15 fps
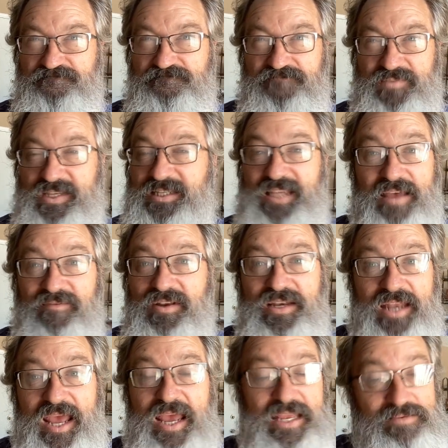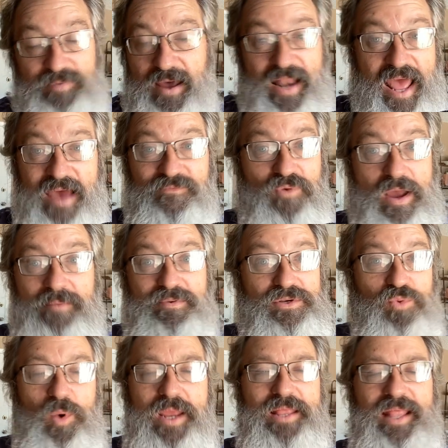seven days, about halfway
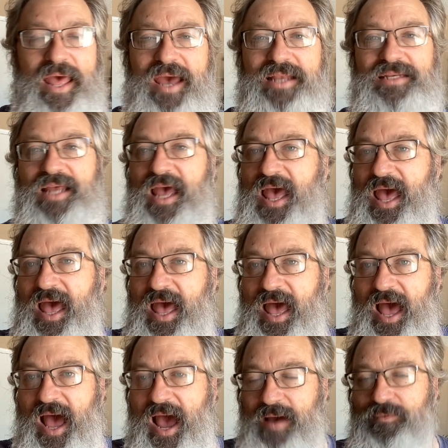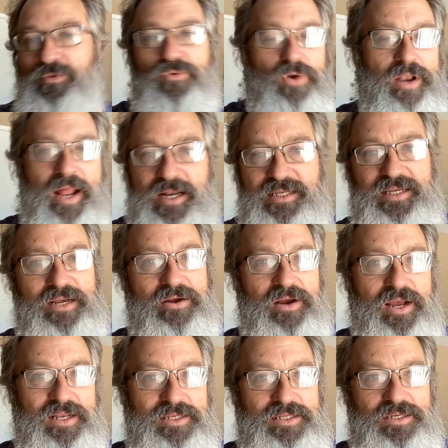between that, I would run out of
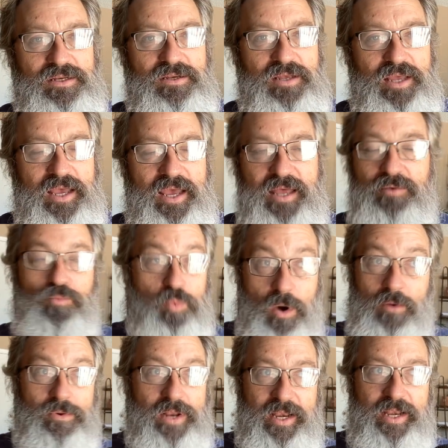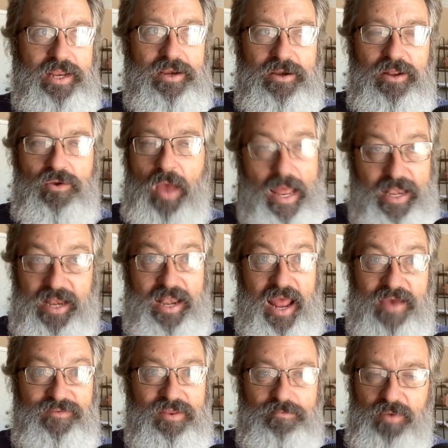cigarettes. And what would I need to do? I didn't
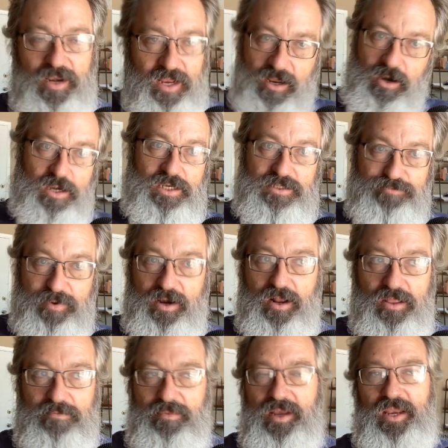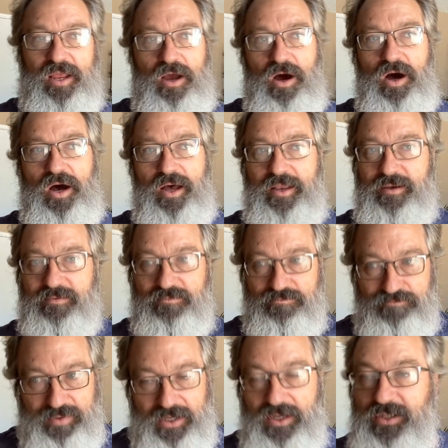have any money. I already spent all the money on
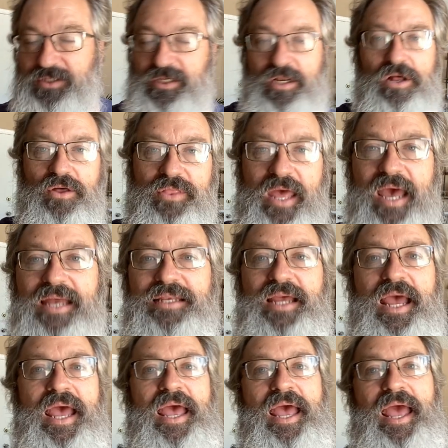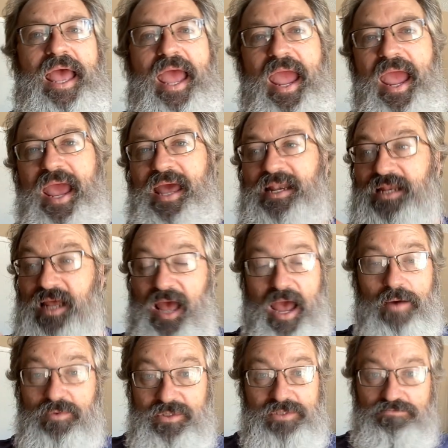bills and all that. And
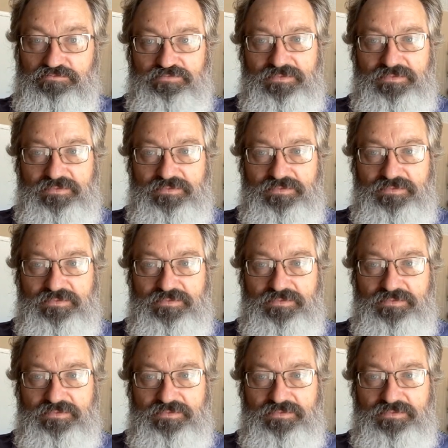I was,